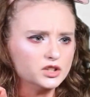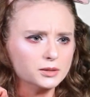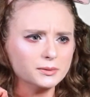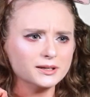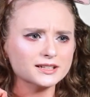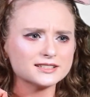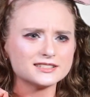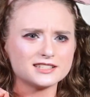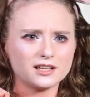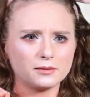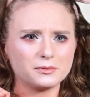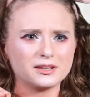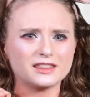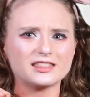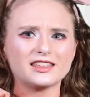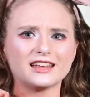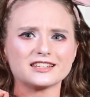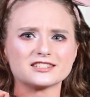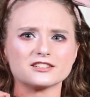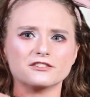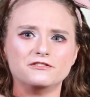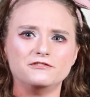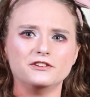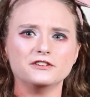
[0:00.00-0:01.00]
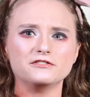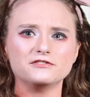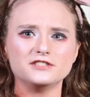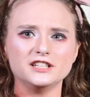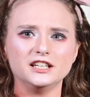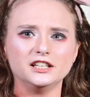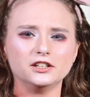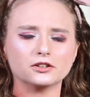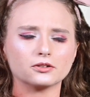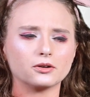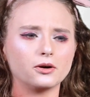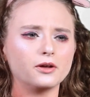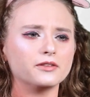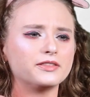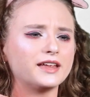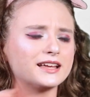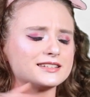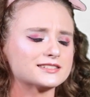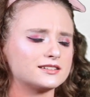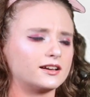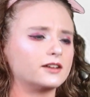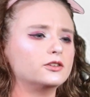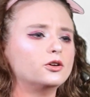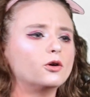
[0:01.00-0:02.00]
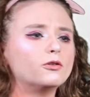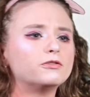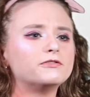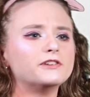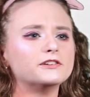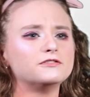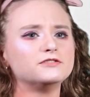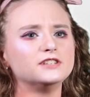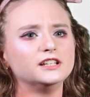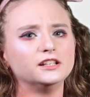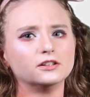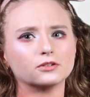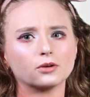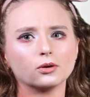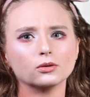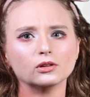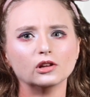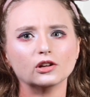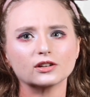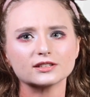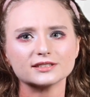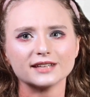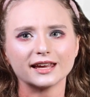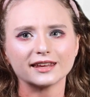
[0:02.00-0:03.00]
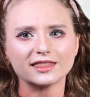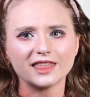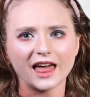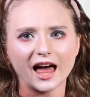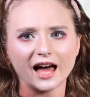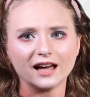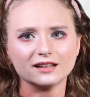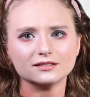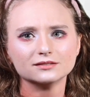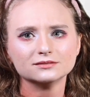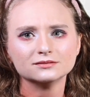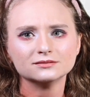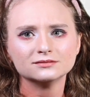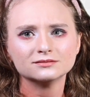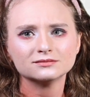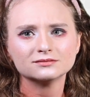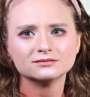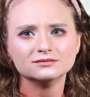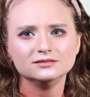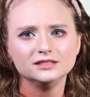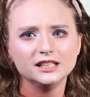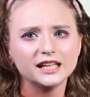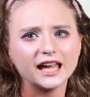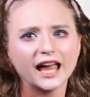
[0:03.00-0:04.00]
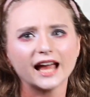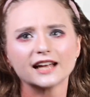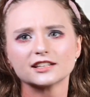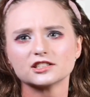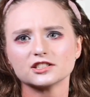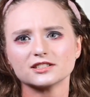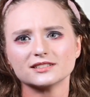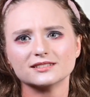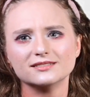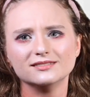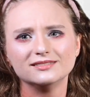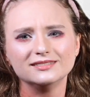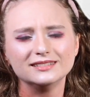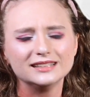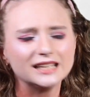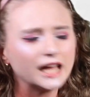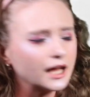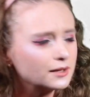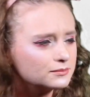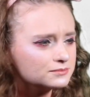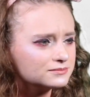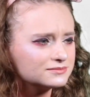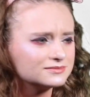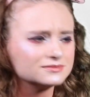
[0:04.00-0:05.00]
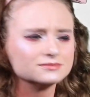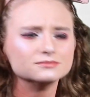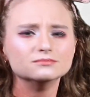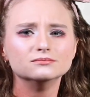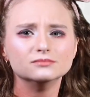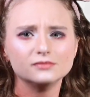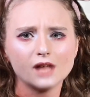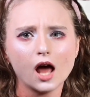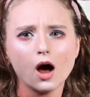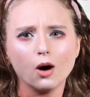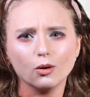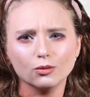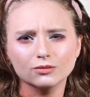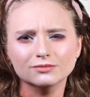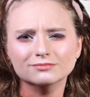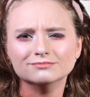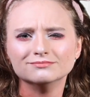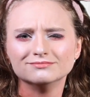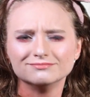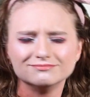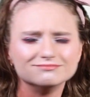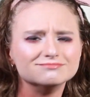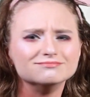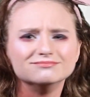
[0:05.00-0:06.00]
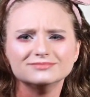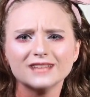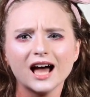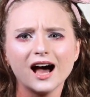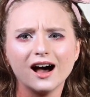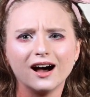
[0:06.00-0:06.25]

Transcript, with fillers: you mean to tell me that that's a 15 year old? That's not, no 15 year old looks like that. You can't just, that, no. Nuh